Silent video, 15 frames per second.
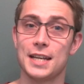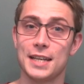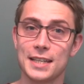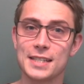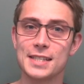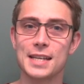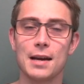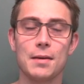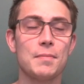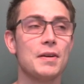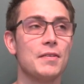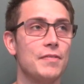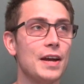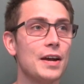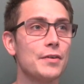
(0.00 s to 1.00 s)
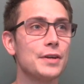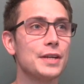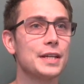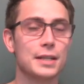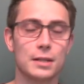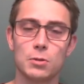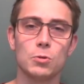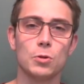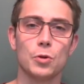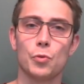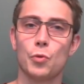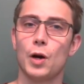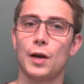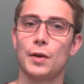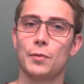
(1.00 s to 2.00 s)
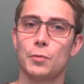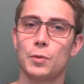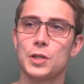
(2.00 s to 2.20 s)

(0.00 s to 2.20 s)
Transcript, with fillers: and this time a very cool one,